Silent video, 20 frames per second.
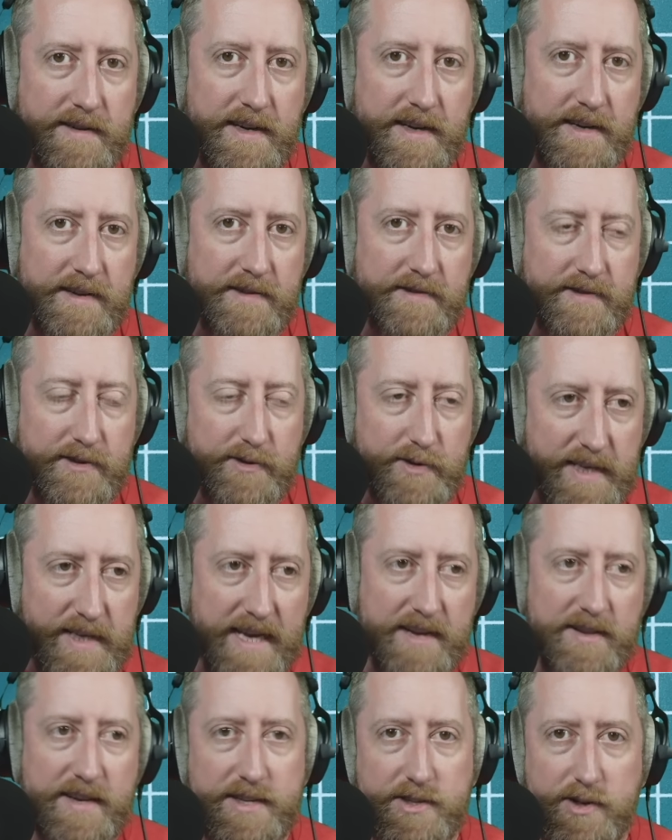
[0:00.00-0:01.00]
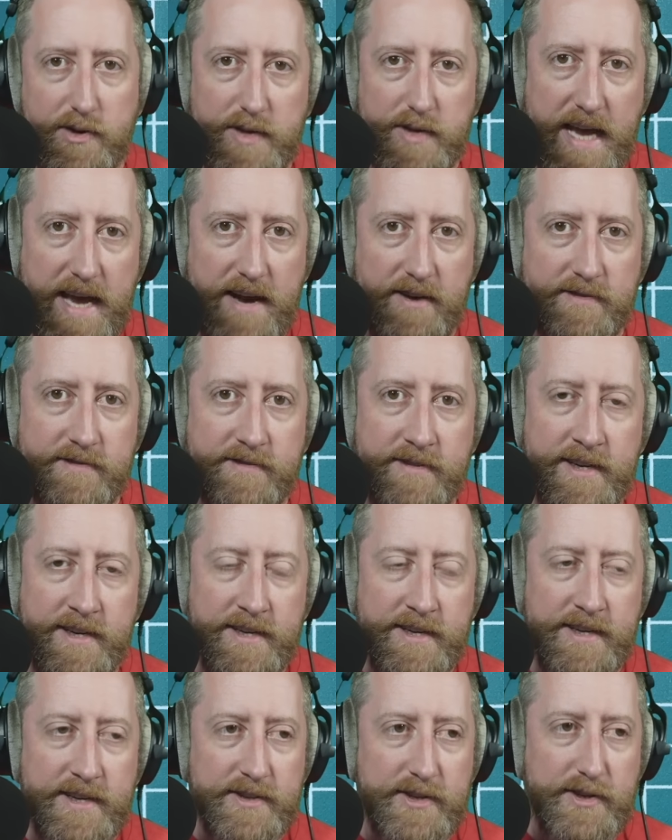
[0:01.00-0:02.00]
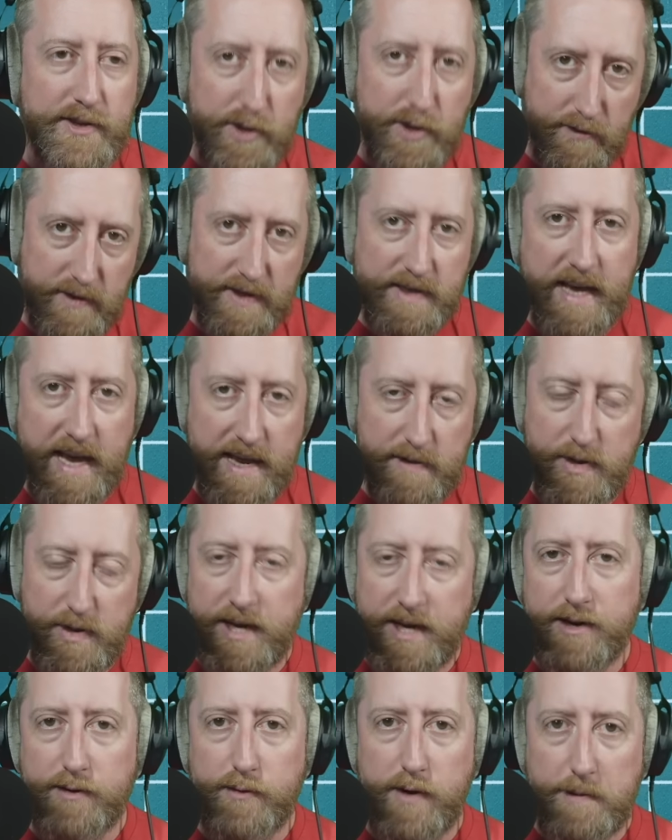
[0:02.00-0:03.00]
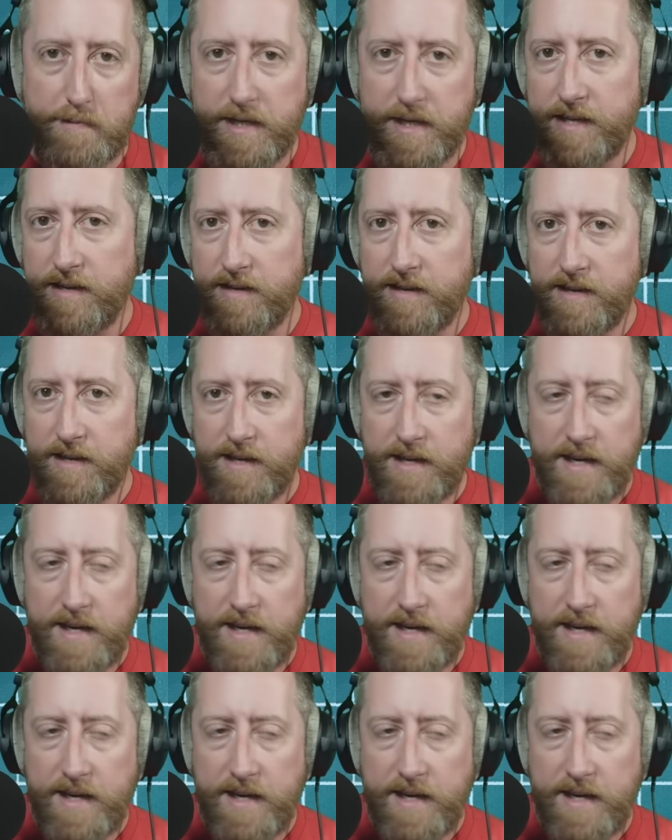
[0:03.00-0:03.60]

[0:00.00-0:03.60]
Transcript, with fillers: Uh, those satellites go down, the service can be interrupted,